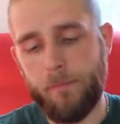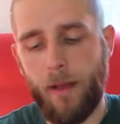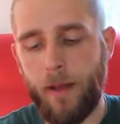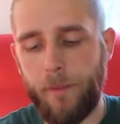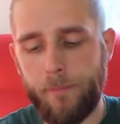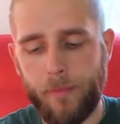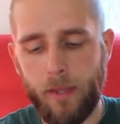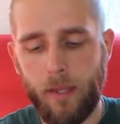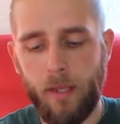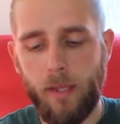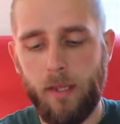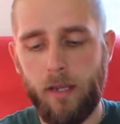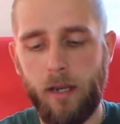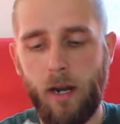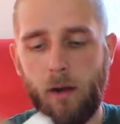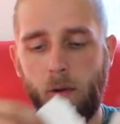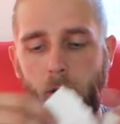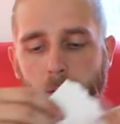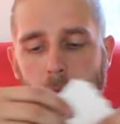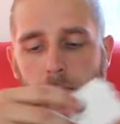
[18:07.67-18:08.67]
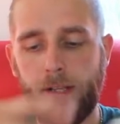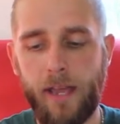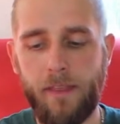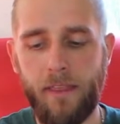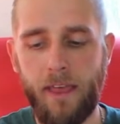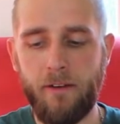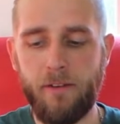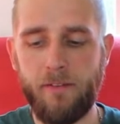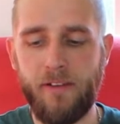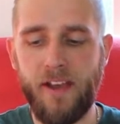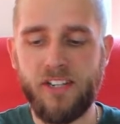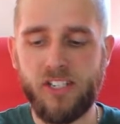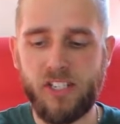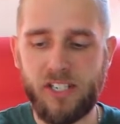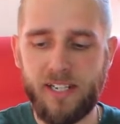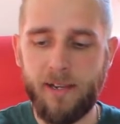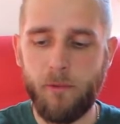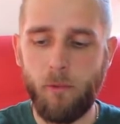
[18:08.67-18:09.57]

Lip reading: But you know what? We'll get there eventually.